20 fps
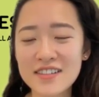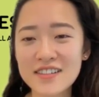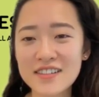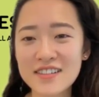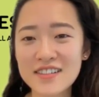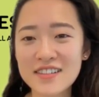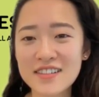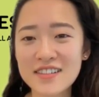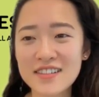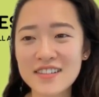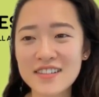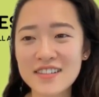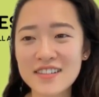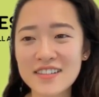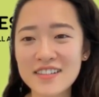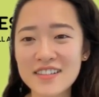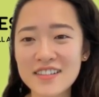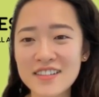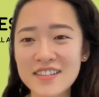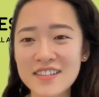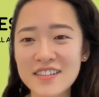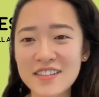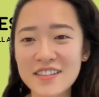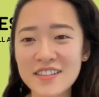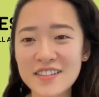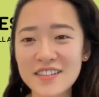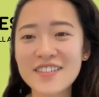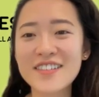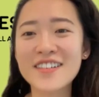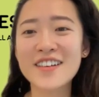
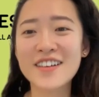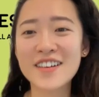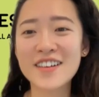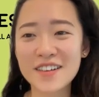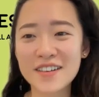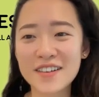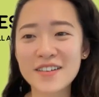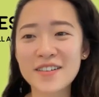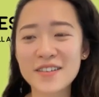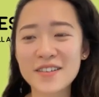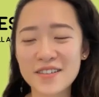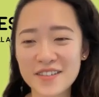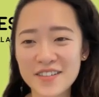Nothing is said.